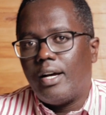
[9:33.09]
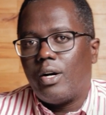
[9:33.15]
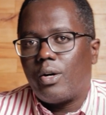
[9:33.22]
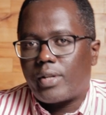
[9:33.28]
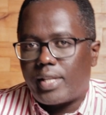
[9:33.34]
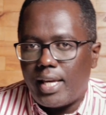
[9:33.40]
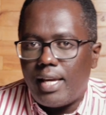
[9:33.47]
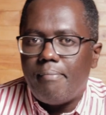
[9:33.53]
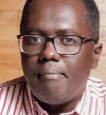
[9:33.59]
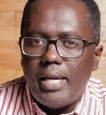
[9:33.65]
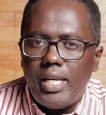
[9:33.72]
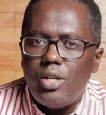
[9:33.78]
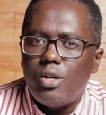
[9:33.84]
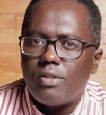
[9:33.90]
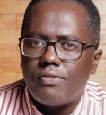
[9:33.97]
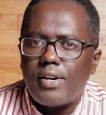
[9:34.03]
Okay,
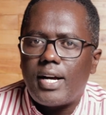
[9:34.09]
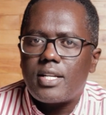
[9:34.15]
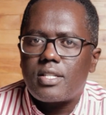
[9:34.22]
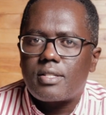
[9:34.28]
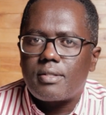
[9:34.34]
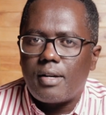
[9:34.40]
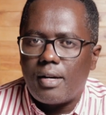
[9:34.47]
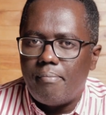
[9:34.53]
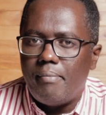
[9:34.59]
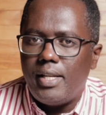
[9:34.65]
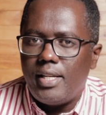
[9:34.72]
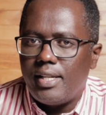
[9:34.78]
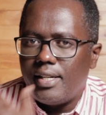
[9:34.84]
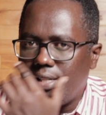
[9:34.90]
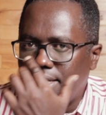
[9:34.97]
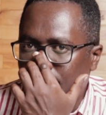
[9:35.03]
many of us,
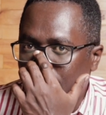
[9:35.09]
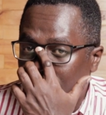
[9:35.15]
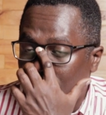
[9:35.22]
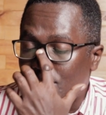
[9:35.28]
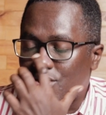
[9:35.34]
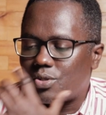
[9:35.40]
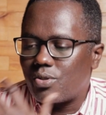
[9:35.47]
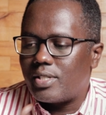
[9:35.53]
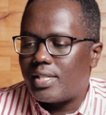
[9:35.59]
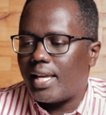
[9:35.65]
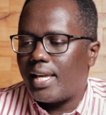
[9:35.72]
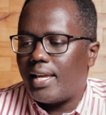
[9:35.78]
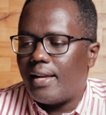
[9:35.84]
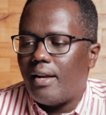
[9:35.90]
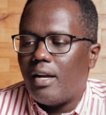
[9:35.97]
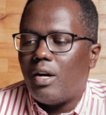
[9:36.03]
many leaders
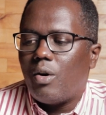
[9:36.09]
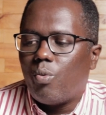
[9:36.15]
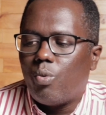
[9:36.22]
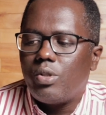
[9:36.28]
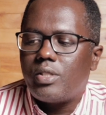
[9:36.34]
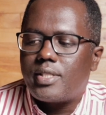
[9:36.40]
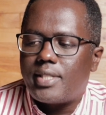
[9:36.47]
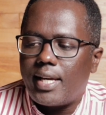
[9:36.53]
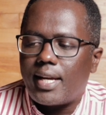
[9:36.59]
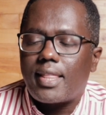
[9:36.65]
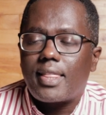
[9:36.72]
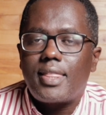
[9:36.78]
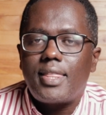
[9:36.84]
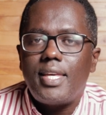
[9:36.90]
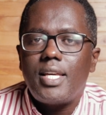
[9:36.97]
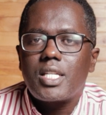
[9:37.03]
today would take
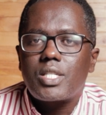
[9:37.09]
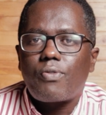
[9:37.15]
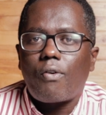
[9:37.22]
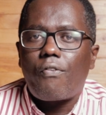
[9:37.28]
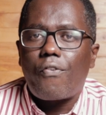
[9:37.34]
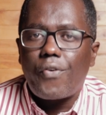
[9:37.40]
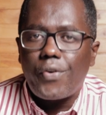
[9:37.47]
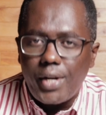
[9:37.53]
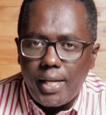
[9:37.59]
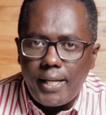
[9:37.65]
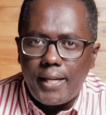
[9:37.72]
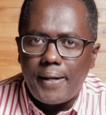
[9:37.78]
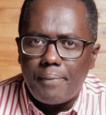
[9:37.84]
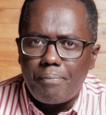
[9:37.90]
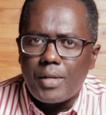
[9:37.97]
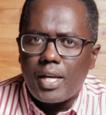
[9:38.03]
things for
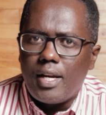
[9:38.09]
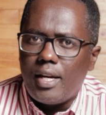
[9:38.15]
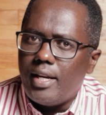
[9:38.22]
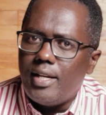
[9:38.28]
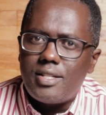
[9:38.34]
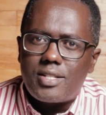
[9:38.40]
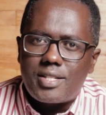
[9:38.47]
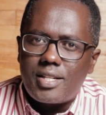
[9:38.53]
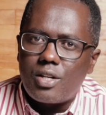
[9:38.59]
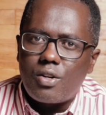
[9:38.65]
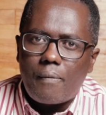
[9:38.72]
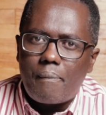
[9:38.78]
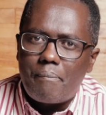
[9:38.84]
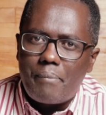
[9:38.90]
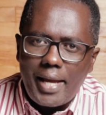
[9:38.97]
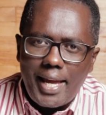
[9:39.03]
free instead
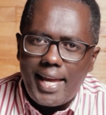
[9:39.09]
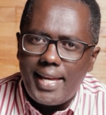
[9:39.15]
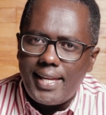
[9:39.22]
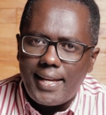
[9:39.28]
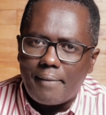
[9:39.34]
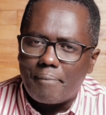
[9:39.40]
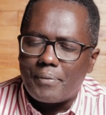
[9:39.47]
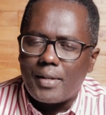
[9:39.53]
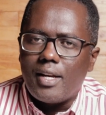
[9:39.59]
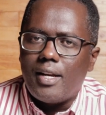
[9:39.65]
of paying.